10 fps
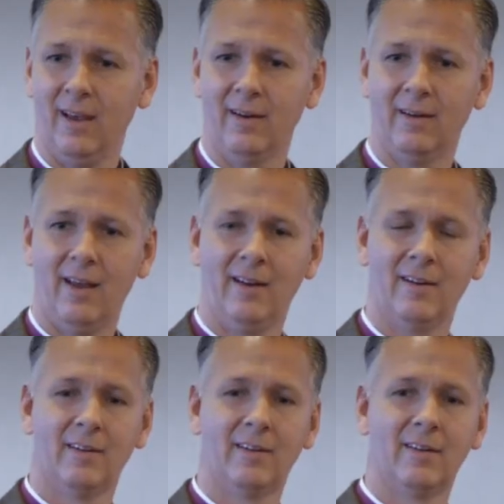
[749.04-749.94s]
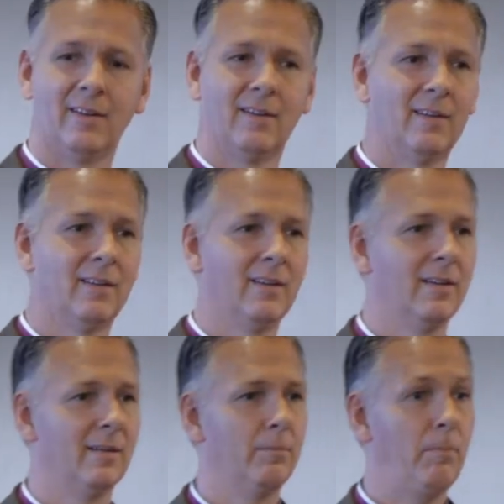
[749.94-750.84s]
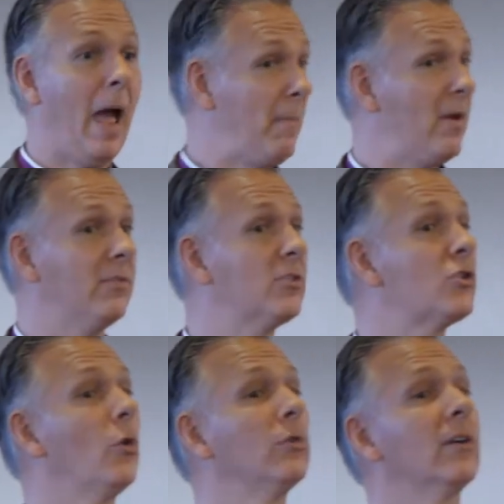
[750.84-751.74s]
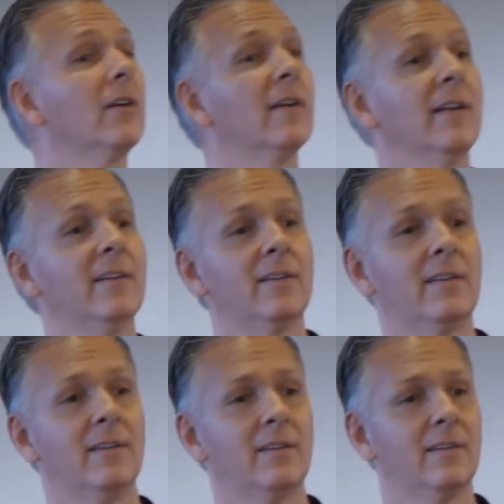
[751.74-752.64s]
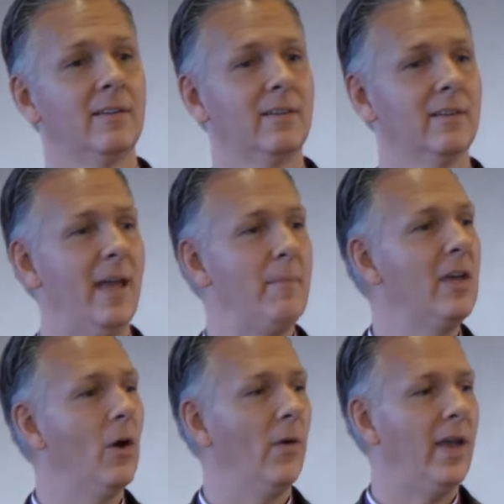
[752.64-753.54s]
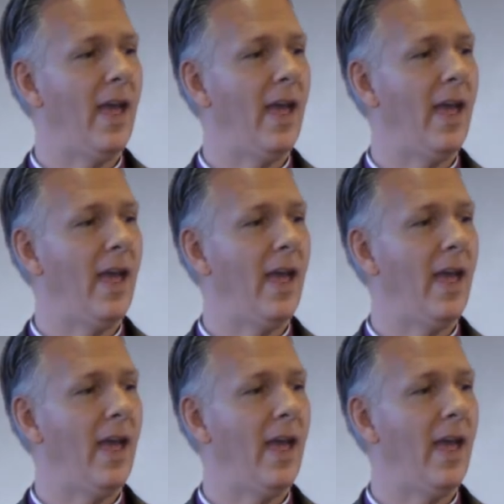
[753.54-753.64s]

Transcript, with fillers: and, and pat me on the shoulder and get me going.